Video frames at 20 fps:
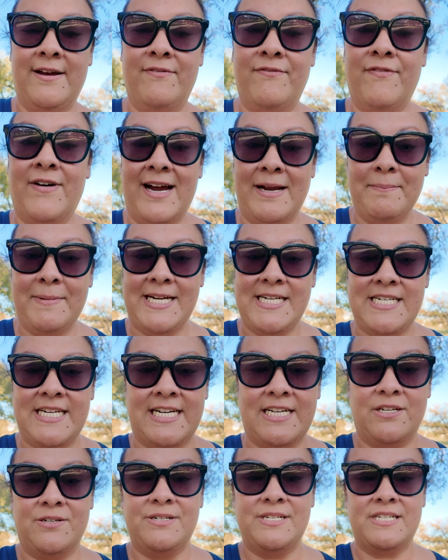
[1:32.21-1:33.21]
find my
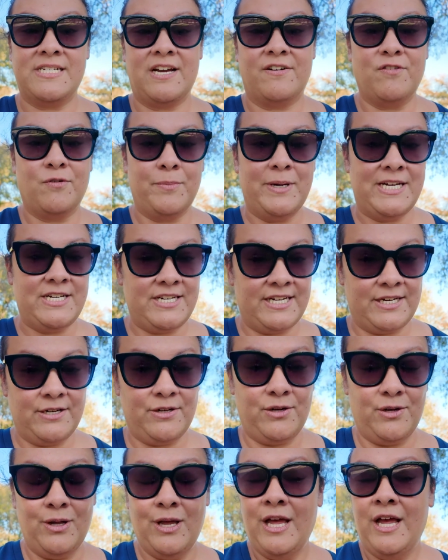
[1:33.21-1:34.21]
channel, discover my
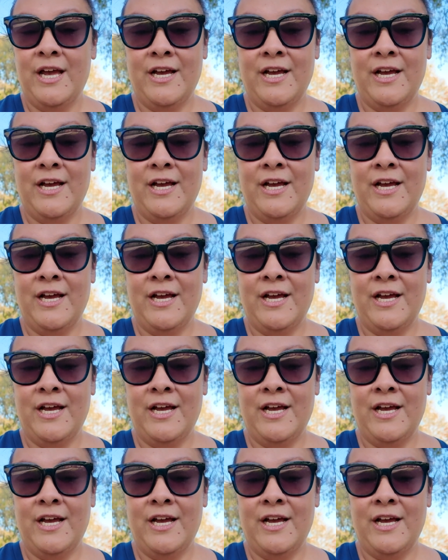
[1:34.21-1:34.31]
channel,